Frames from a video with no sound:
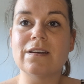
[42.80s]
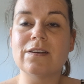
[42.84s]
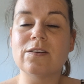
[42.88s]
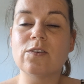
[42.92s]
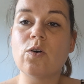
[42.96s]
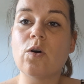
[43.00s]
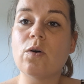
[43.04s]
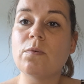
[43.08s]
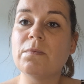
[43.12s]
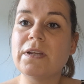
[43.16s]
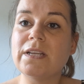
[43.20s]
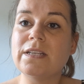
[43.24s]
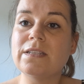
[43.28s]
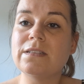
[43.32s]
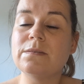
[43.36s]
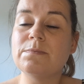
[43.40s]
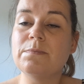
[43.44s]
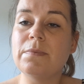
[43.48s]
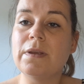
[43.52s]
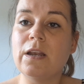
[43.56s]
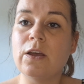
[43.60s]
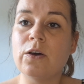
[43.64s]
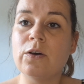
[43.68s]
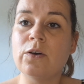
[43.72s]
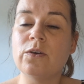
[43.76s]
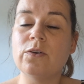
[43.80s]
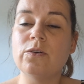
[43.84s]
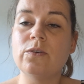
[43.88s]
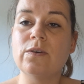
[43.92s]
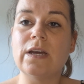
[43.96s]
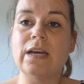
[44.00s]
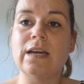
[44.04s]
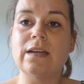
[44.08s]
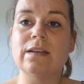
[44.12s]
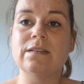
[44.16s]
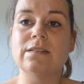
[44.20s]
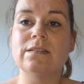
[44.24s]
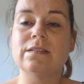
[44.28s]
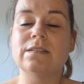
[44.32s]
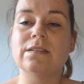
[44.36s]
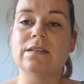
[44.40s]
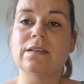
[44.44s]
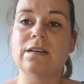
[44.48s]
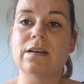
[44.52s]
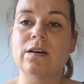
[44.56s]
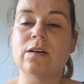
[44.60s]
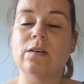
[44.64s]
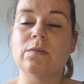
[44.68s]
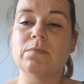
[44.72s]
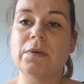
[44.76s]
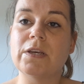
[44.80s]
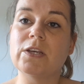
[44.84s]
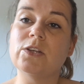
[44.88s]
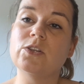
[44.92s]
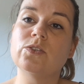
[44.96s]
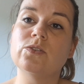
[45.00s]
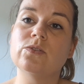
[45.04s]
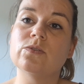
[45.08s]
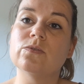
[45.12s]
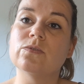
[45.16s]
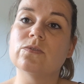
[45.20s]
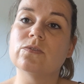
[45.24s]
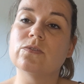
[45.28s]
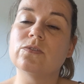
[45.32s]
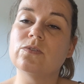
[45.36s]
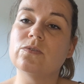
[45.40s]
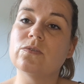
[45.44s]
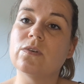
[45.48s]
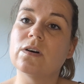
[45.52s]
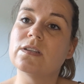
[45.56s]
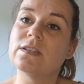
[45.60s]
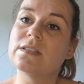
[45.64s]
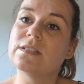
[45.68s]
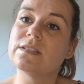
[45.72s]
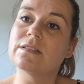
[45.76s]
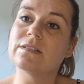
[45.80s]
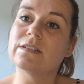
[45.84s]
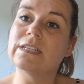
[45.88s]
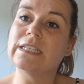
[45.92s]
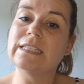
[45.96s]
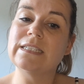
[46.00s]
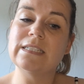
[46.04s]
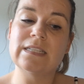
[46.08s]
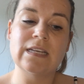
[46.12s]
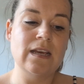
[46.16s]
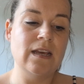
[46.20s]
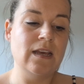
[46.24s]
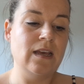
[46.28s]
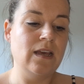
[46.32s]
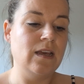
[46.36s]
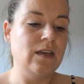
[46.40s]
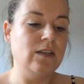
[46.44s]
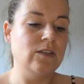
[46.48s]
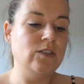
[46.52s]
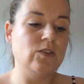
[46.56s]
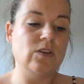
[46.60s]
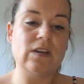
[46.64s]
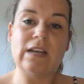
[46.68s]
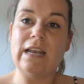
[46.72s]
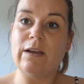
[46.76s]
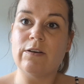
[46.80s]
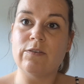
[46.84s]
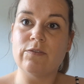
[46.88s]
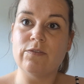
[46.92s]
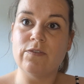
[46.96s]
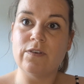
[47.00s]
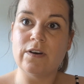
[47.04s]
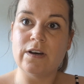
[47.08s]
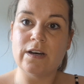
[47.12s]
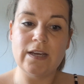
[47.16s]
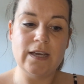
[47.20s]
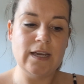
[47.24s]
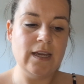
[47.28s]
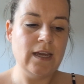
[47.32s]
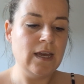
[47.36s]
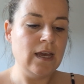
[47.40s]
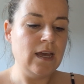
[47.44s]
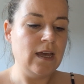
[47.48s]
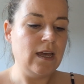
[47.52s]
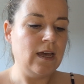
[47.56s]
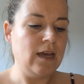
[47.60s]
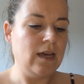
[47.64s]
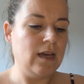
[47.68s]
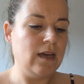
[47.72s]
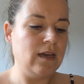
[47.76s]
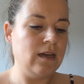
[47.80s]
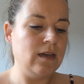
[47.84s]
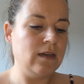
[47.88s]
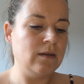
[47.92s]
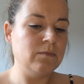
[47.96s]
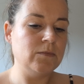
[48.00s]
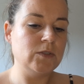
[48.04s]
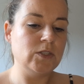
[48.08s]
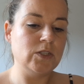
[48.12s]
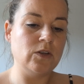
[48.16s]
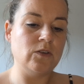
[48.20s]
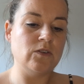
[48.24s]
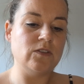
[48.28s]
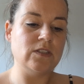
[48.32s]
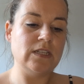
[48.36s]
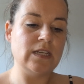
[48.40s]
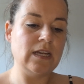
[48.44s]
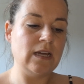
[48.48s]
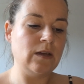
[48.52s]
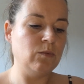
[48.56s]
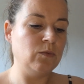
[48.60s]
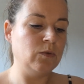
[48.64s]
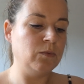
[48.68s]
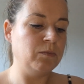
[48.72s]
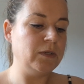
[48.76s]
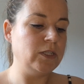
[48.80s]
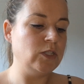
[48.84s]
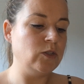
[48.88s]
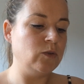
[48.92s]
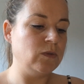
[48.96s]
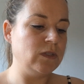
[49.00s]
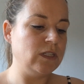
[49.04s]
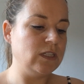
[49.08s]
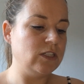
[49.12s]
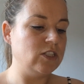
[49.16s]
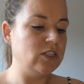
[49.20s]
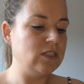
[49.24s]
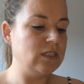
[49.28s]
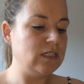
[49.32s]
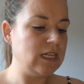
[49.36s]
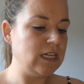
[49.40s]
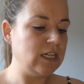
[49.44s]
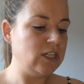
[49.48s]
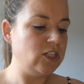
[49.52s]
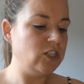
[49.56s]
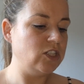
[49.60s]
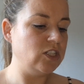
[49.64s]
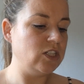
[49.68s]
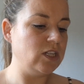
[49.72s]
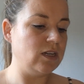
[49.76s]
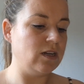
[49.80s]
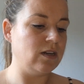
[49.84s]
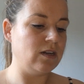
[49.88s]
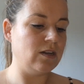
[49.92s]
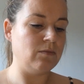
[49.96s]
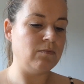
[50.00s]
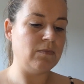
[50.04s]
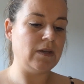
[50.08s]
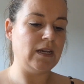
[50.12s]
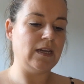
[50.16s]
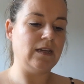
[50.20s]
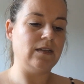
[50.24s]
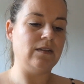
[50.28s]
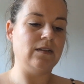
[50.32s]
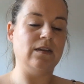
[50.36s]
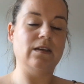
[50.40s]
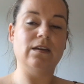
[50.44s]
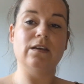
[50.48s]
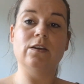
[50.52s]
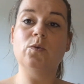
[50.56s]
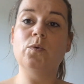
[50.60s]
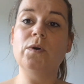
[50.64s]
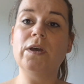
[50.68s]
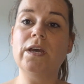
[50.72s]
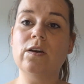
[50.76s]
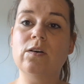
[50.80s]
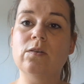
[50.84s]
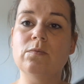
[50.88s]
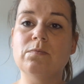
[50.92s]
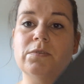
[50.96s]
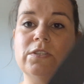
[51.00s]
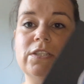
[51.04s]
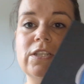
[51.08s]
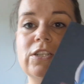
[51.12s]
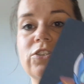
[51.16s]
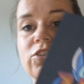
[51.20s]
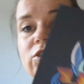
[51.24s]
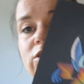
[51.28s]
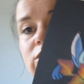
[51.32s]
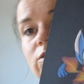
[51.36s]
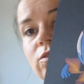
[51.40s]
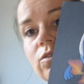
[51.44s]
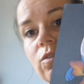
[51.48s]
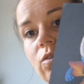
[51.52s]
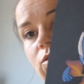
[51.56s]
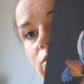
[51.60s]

comment below and I'll make sure to answer it to clarify. So today we'll be doing Stitch. I made a quick composition